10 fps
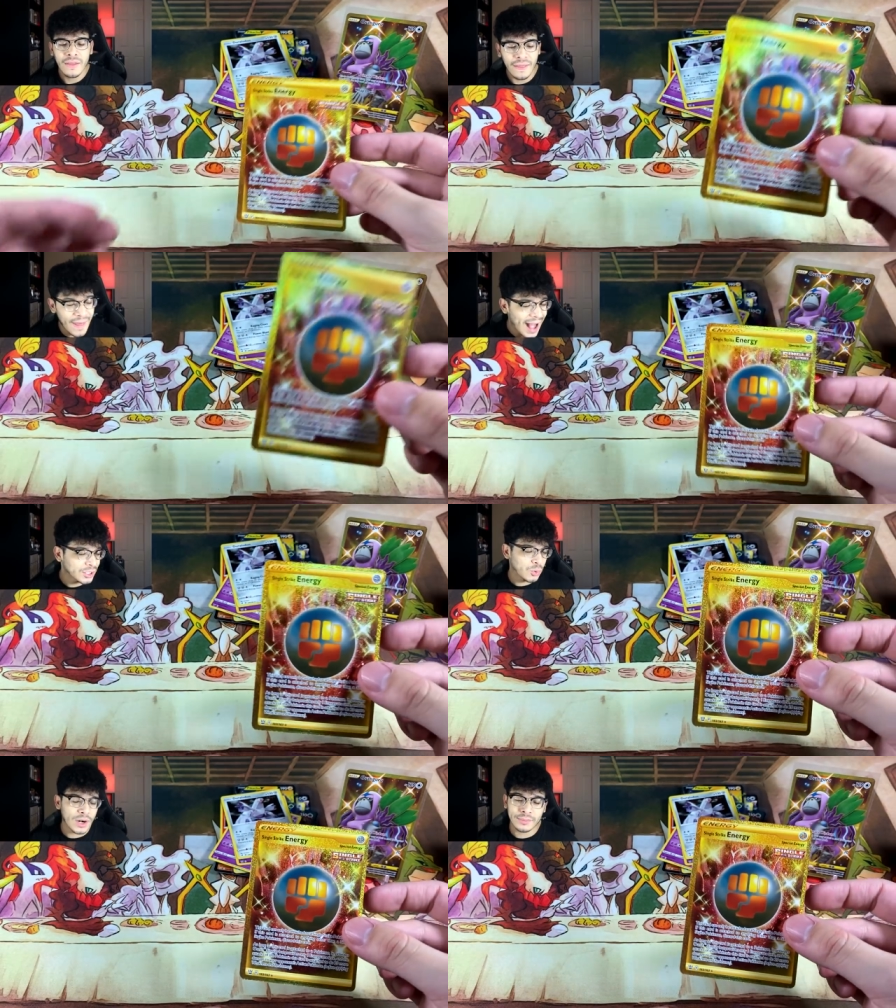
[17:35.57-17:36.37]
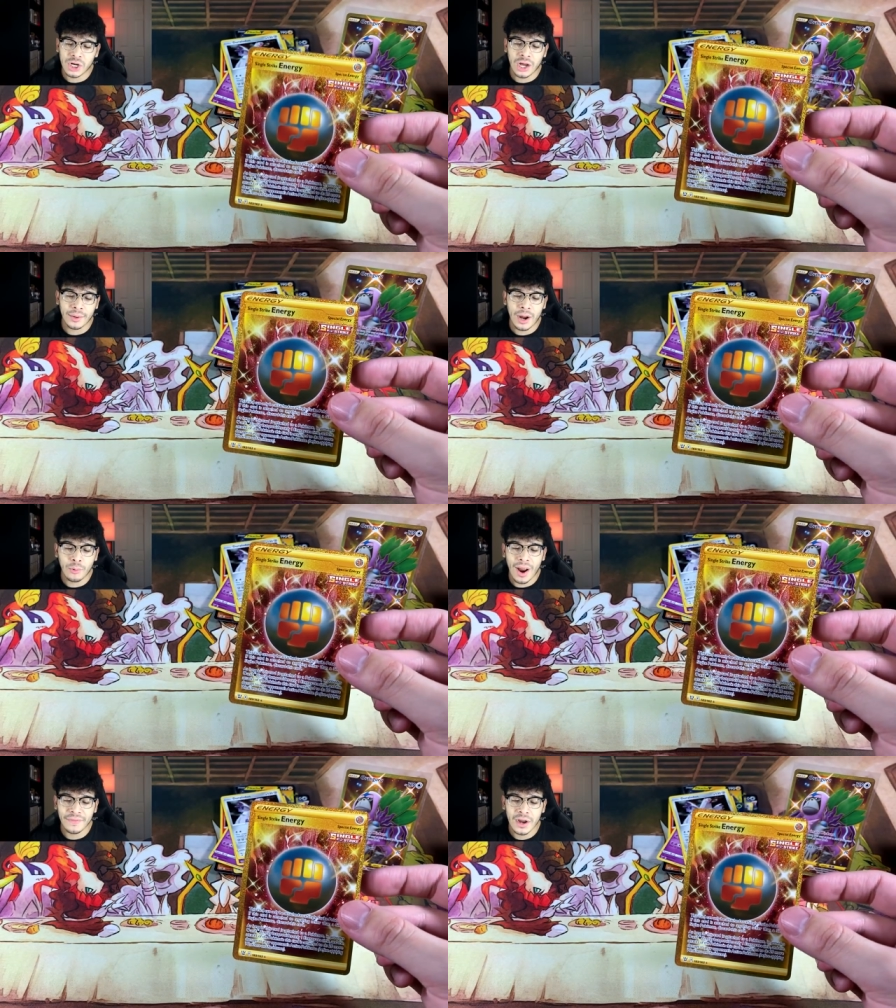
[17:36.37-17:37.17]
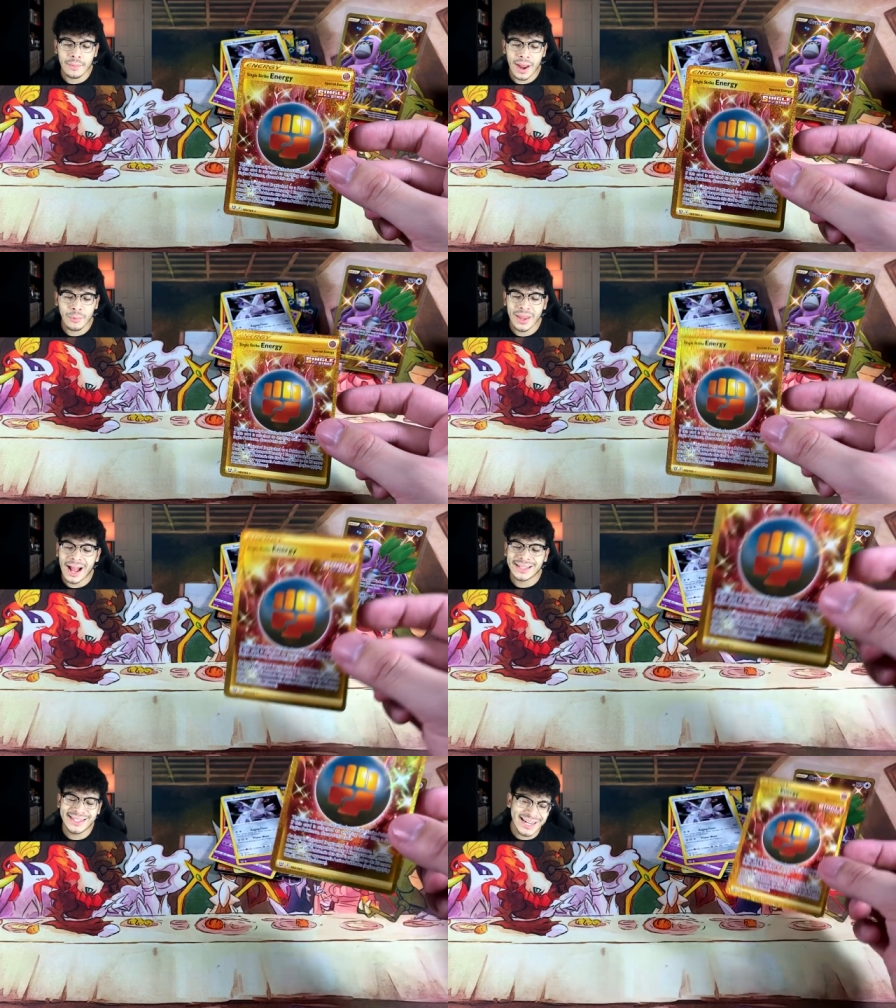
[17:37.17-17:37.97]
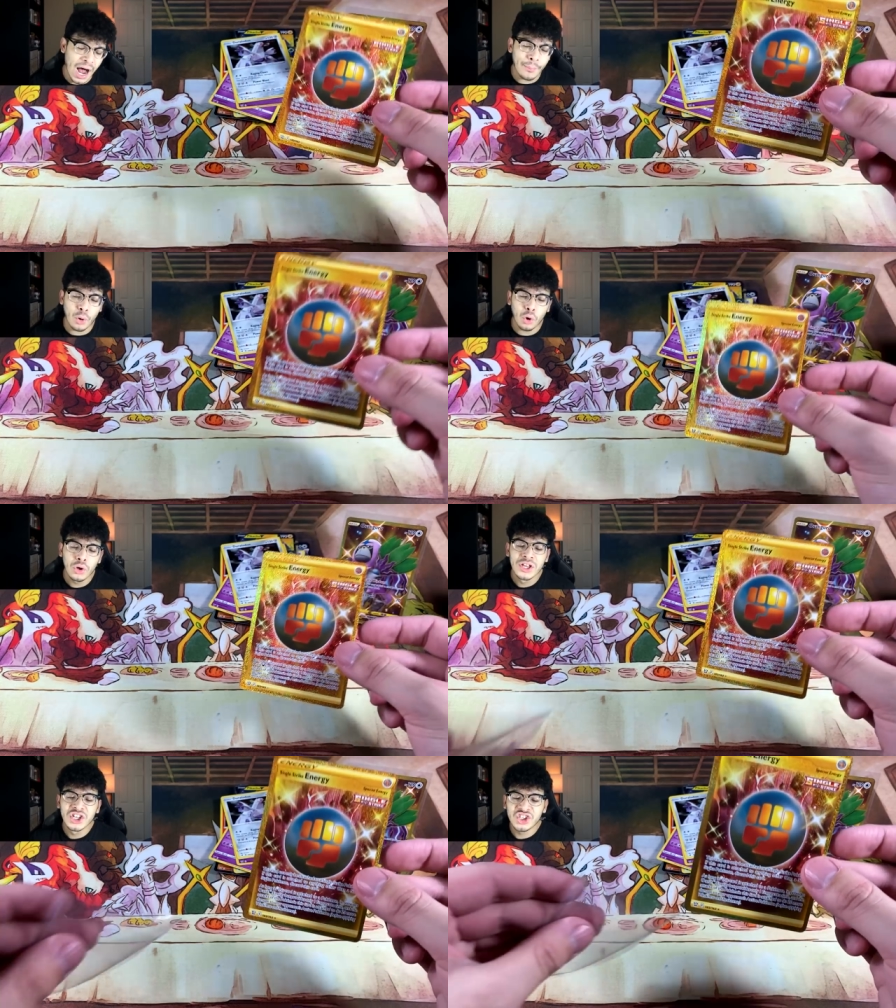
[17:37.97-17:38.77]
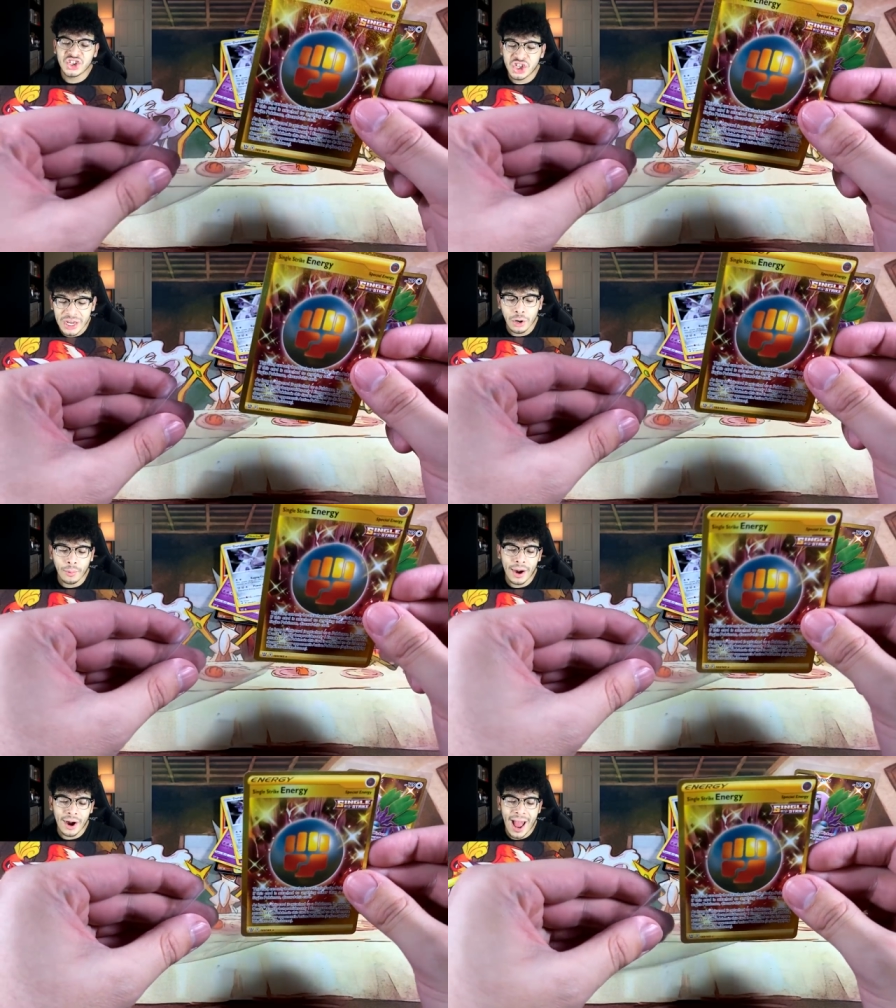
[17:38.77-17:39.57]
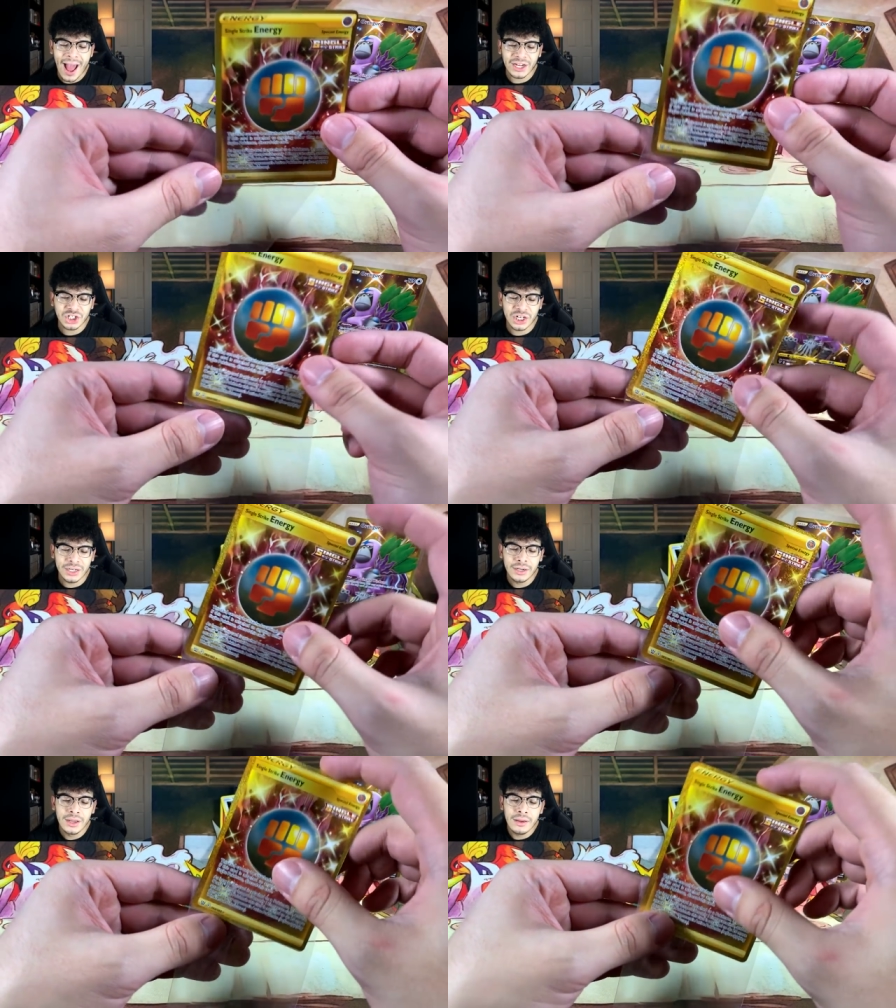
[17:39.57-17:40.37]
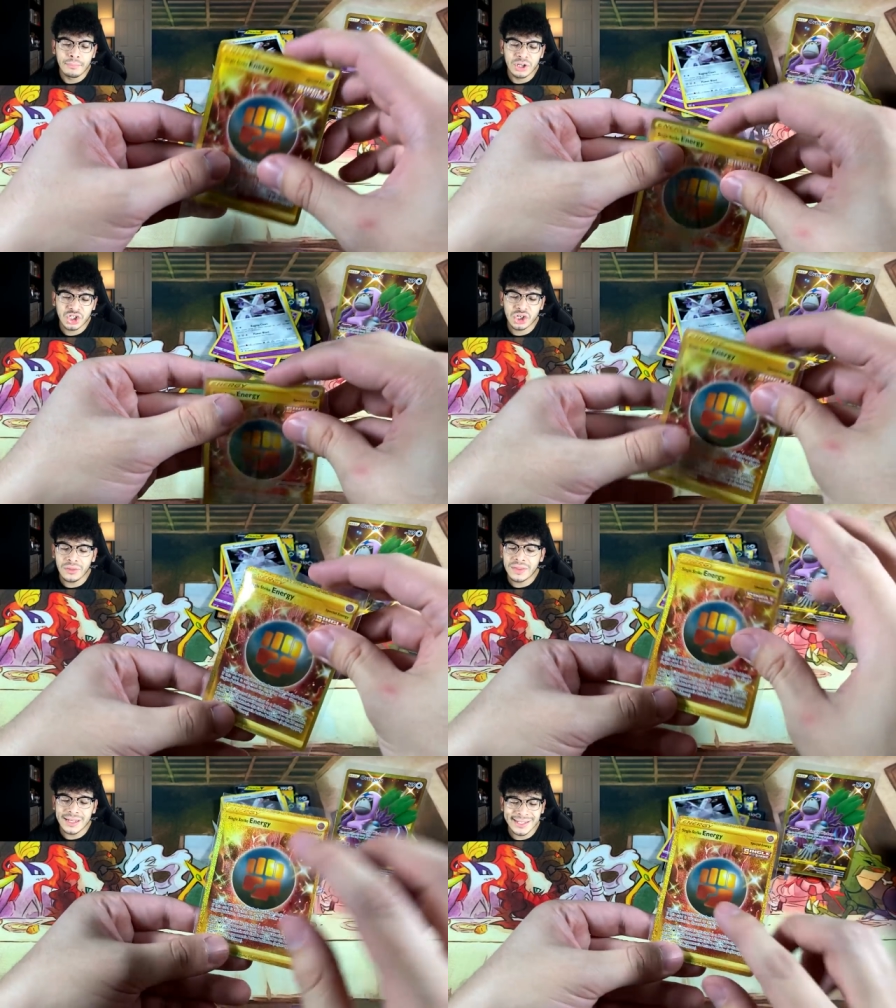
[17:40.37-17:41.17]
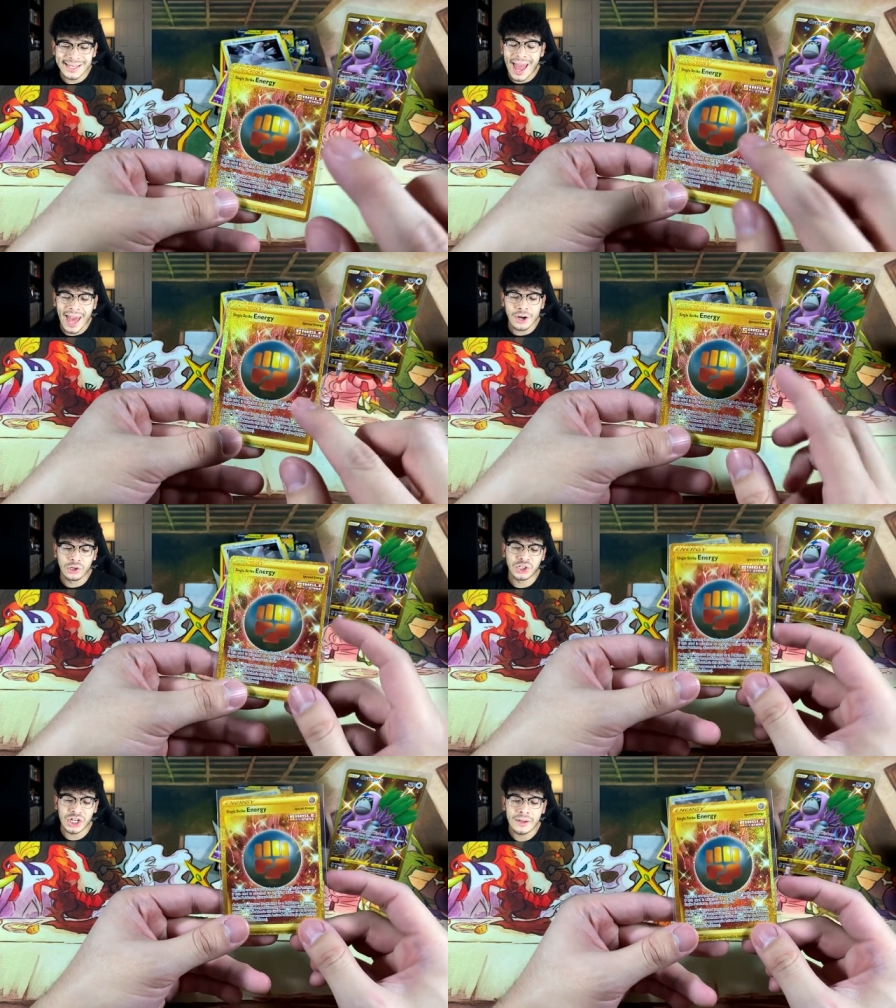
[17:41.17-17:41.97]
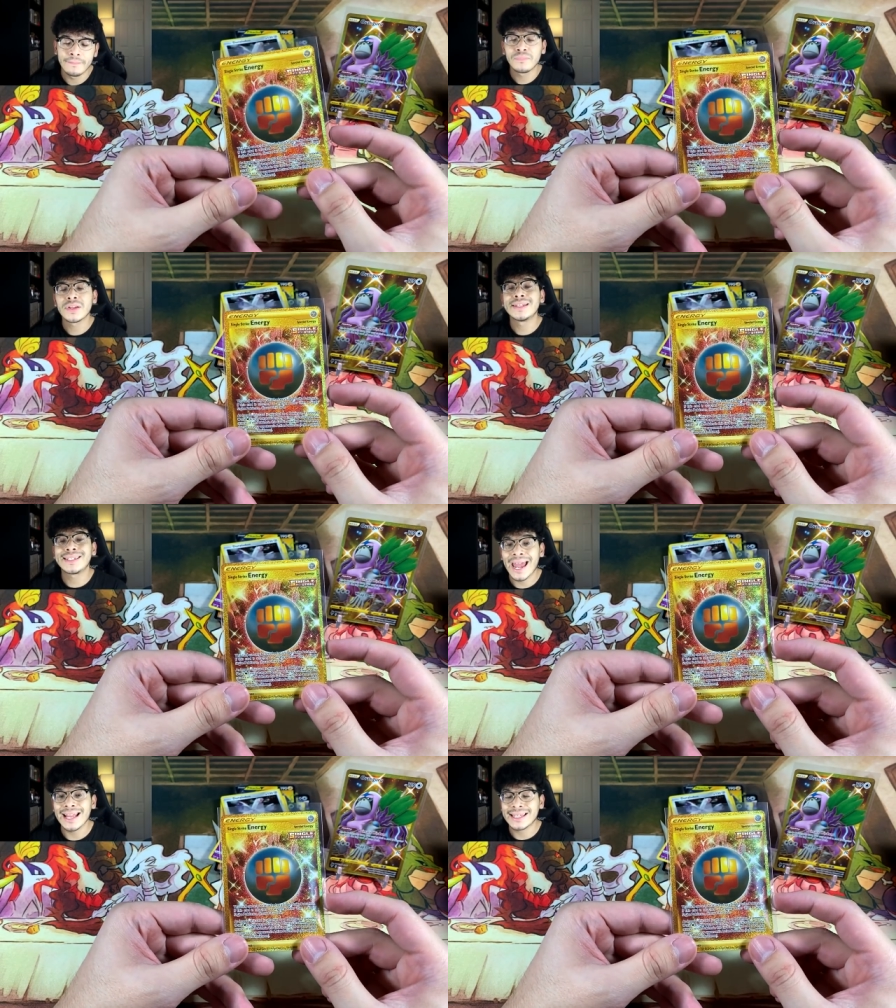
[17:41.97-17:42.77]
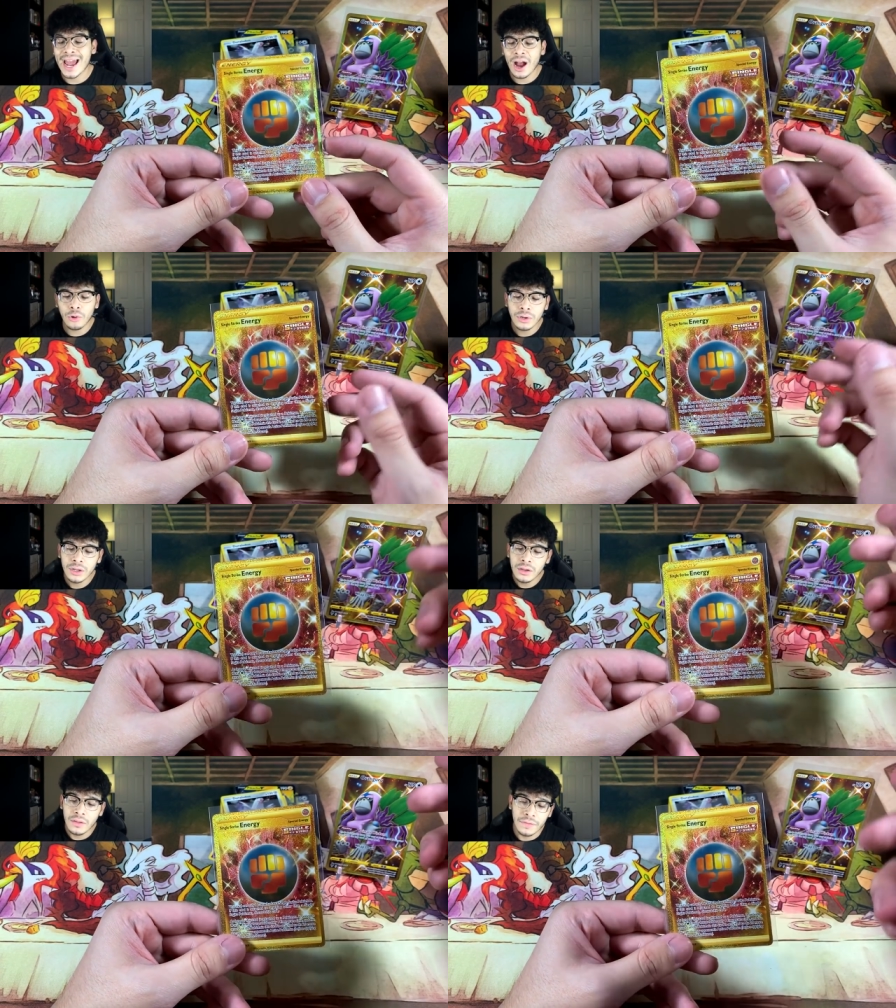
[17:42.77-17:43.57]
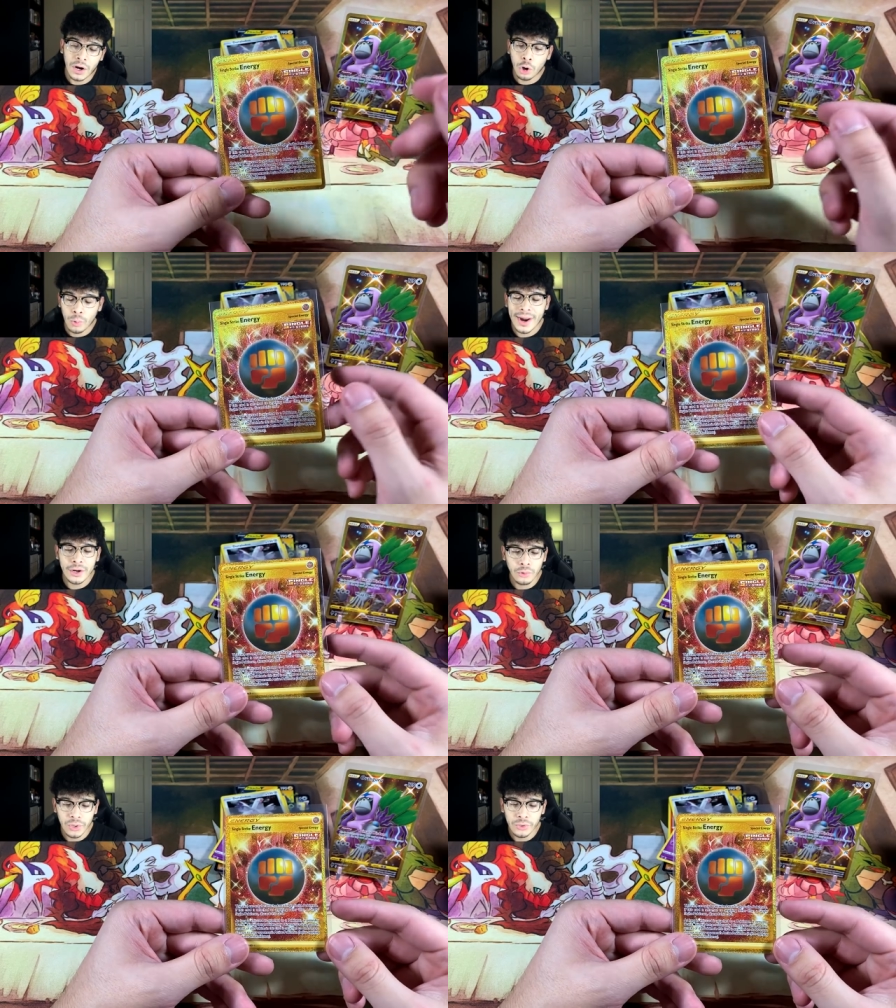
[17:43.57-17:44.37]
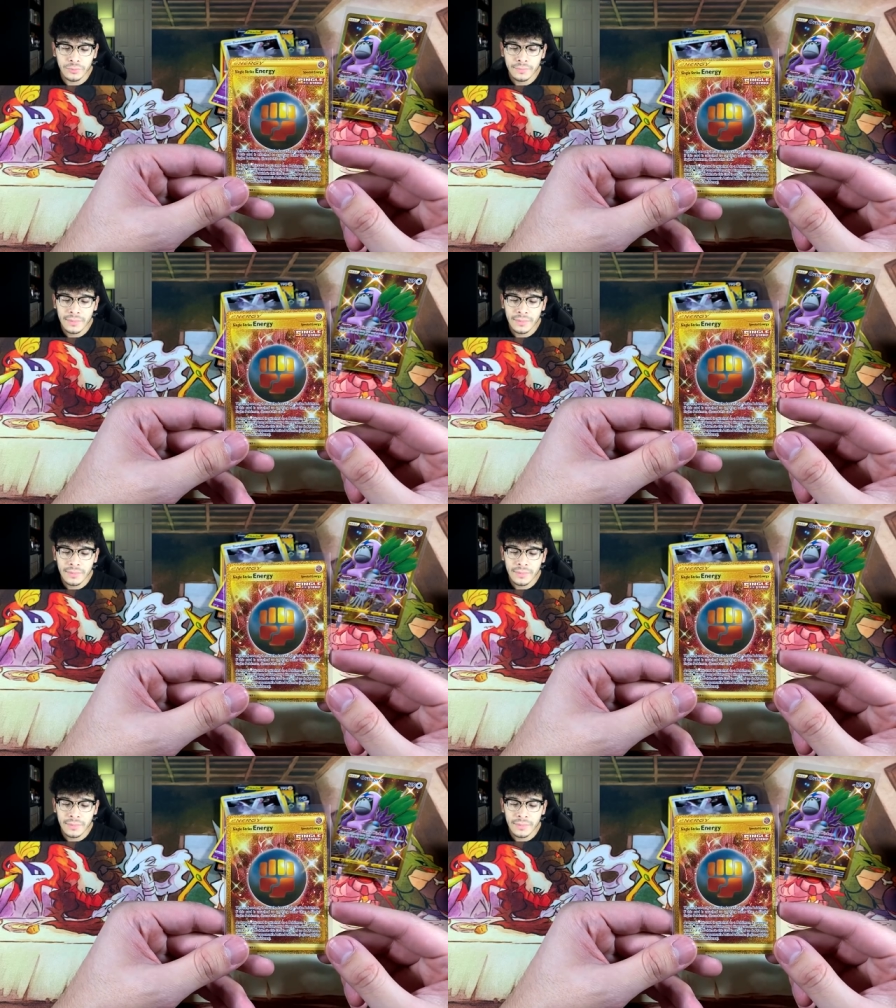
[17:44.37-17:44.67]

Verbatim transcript: That's what I'm talking about right there, man. We got double secret rare action, but should this energy take down the Oranguru?